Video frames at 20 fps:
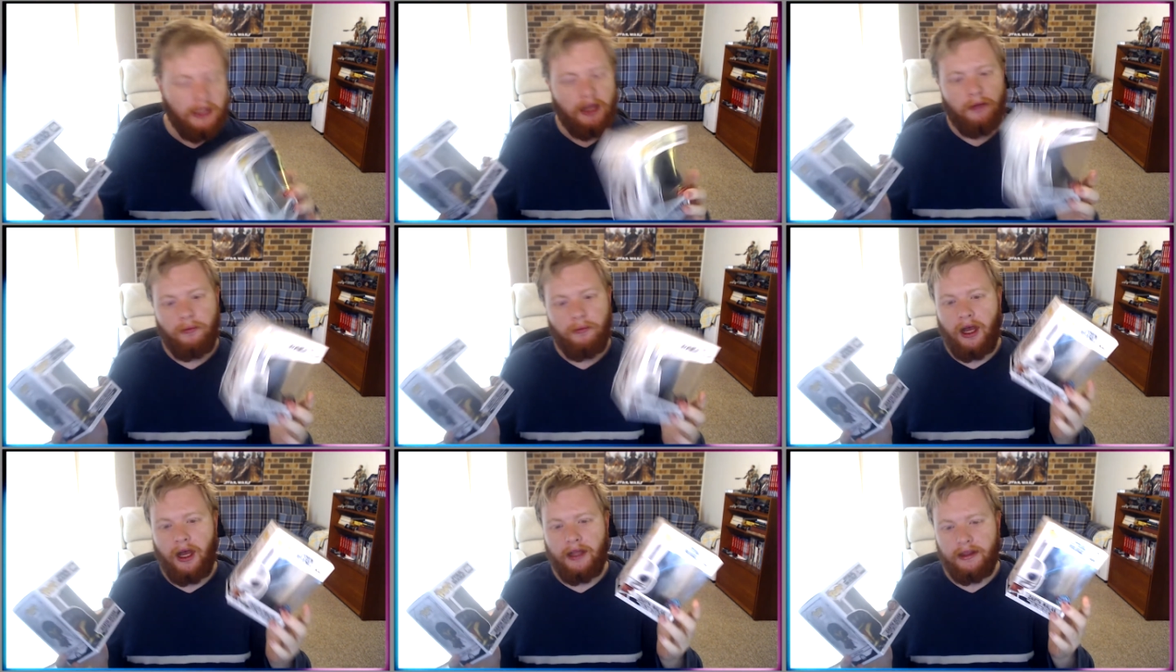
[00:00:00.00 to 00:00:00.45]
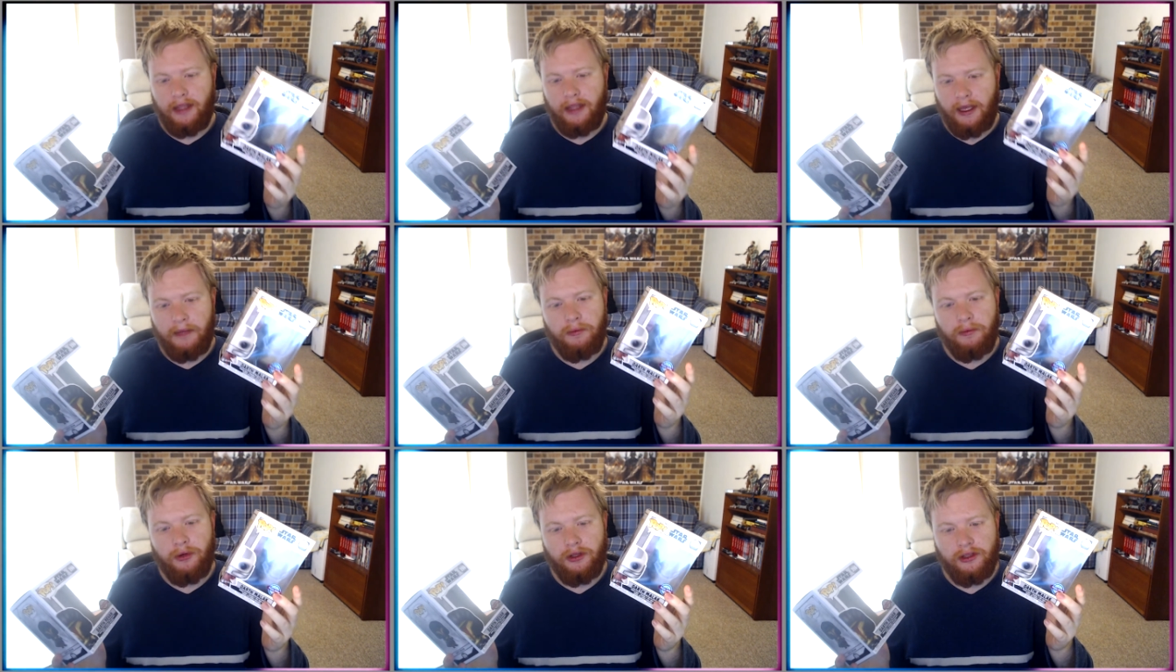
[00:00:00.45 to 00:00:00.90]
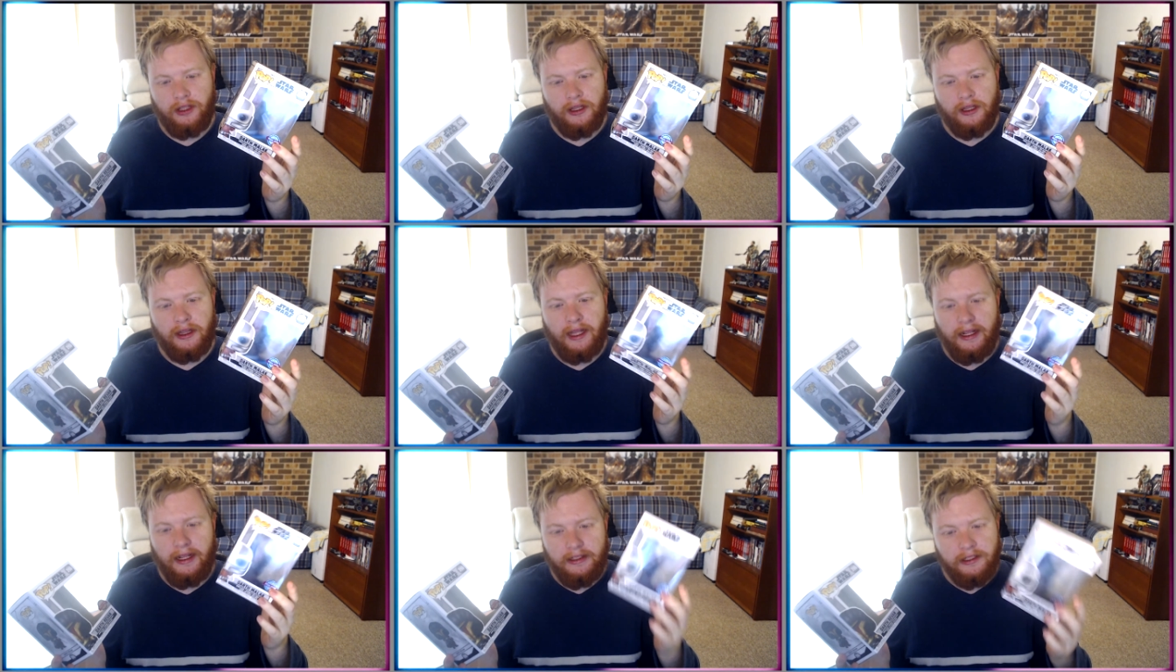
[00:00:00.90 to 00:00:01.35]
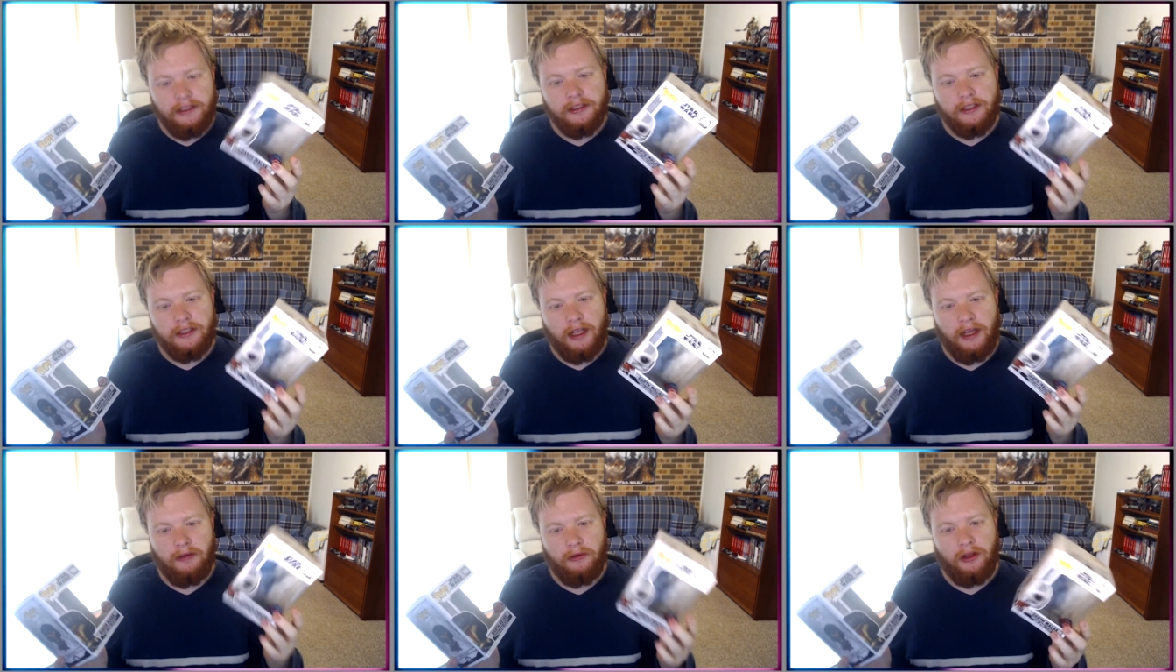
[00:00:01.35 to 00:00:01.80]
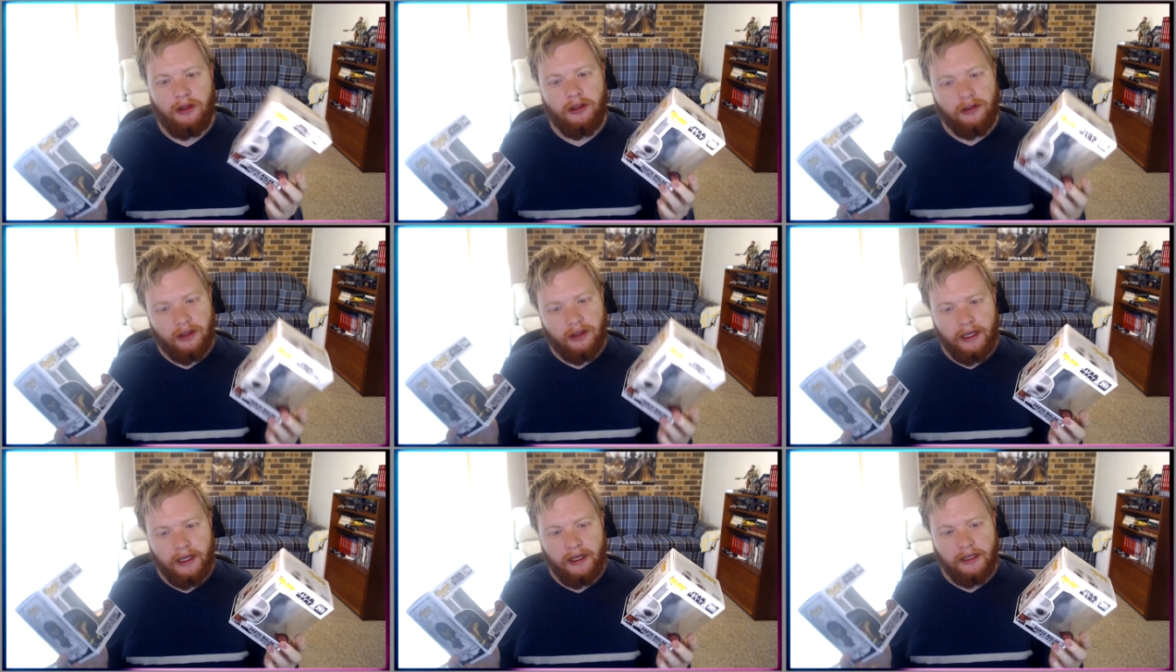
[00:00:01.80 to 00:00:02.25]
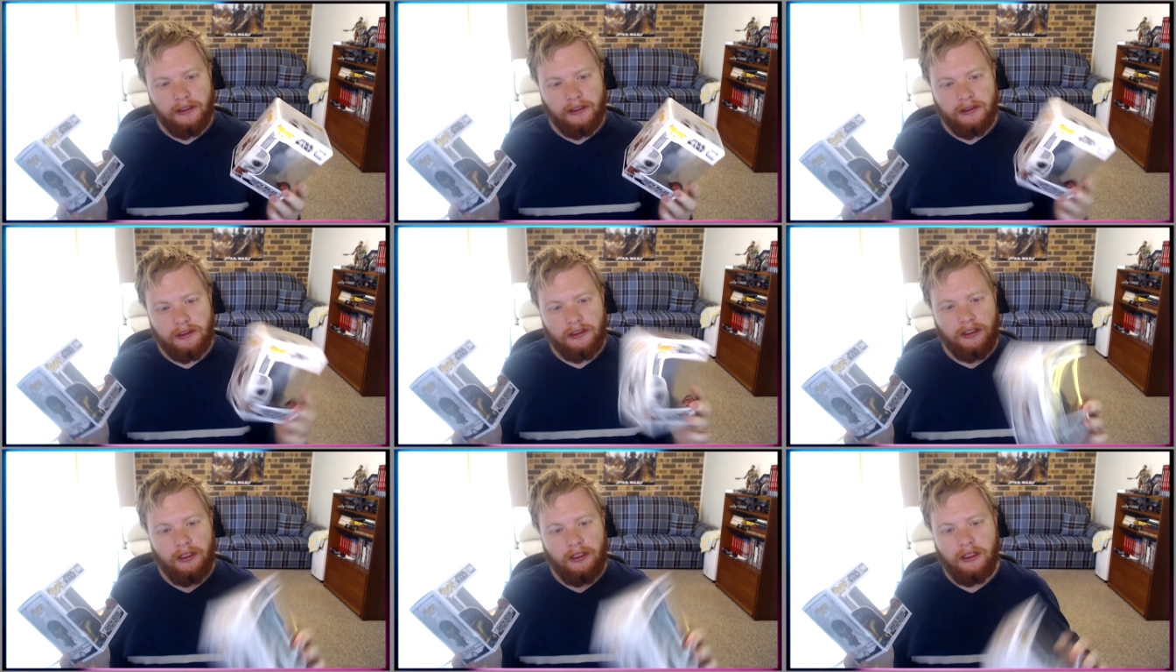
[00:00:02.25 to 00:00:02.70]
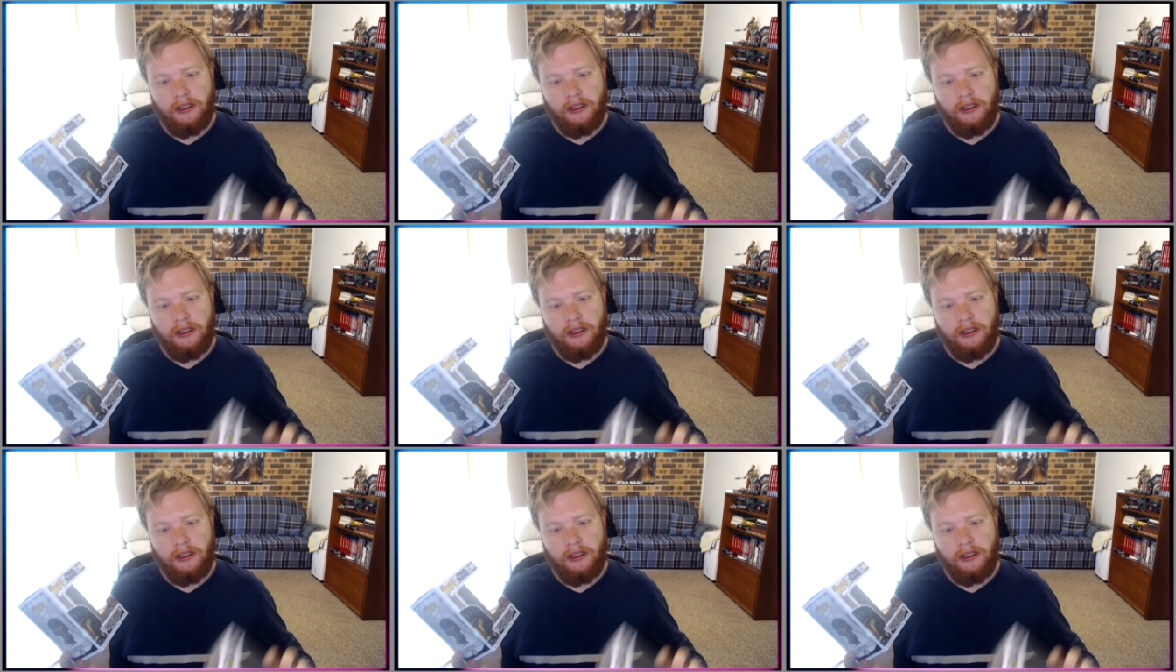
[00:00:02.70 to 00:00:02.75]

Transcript: But they put the Legends label on things